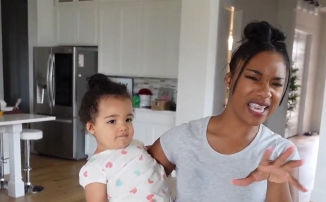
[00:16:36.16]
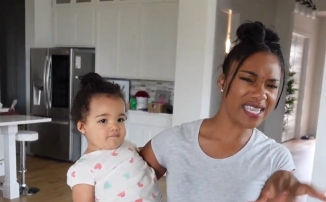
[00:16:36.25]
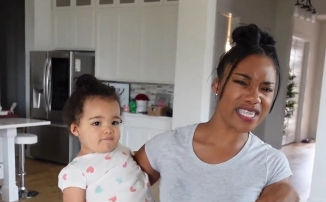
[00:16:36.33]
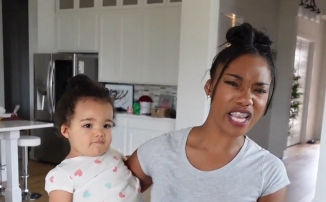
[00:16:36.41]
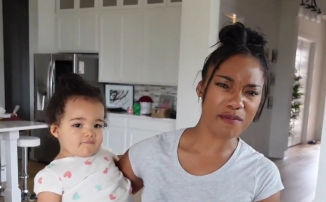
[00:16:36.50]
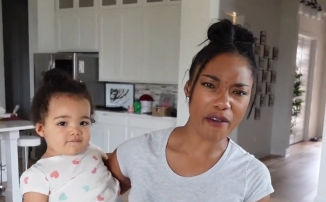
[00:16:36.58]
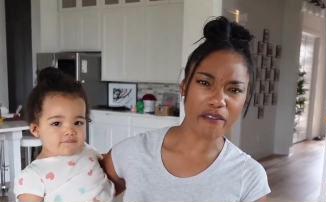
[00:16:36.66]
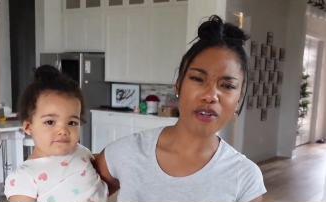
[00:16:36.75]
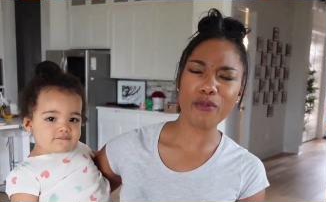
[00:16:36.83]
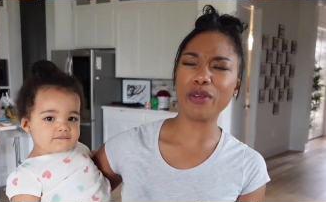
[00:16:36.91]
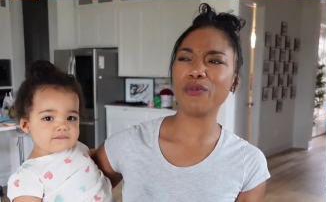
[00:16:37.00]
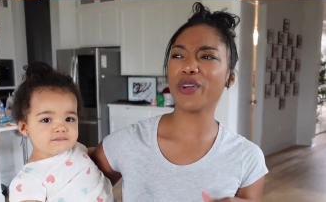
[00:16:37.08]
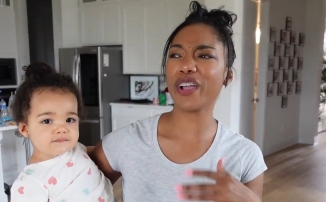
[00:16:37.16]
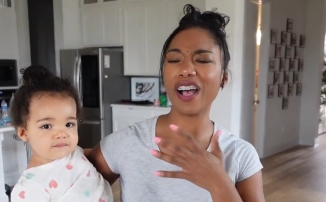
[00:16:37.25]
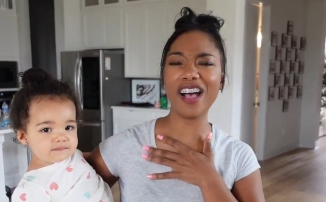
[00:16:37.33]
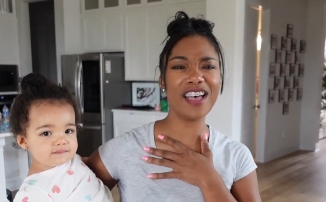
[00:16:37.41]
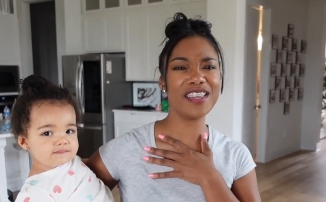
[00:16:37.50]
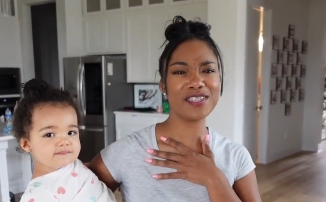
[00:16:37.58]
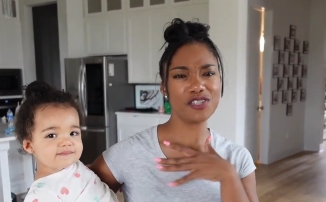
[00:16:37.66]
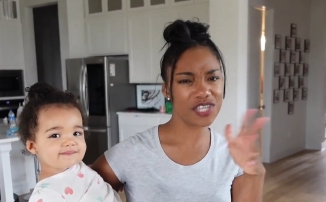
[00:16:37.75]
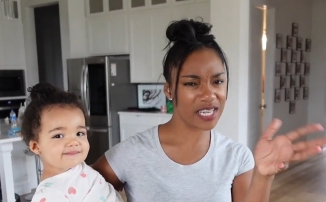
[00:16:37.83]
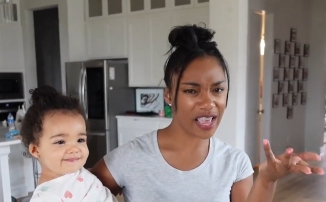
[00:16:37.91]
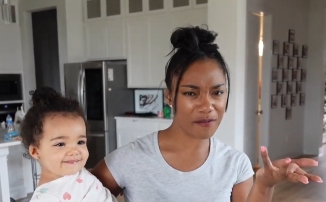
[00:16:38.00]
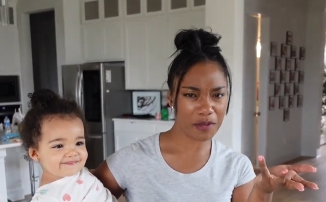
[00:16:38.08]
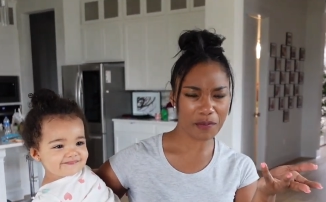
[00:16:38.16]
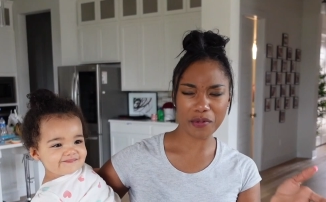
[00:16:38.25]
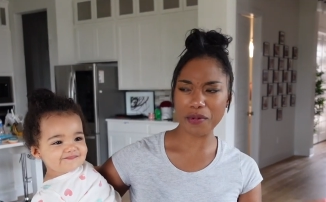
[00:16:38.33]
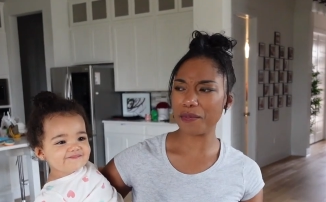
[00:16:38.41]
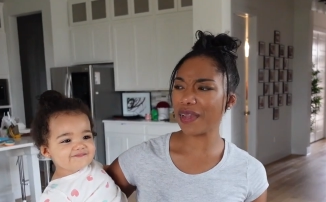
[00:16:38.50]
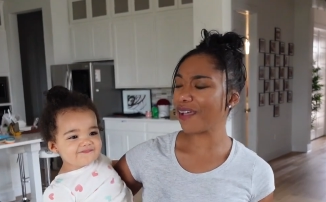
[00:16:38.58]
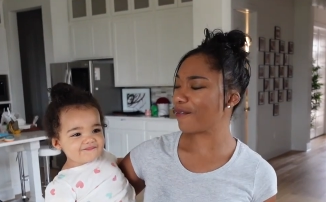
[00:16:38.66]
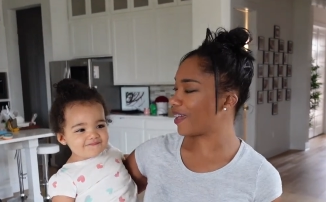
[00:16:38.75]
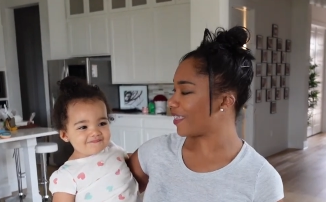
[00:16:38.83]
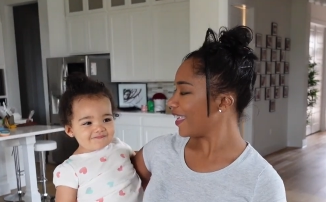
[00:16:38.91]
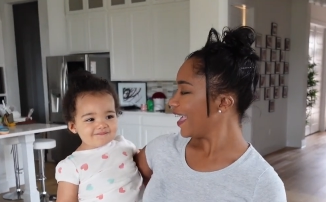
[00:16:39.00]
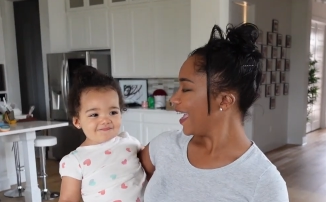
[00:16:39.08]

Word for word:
Speaker 1: the kids to come over when we're gone so she can have people to play with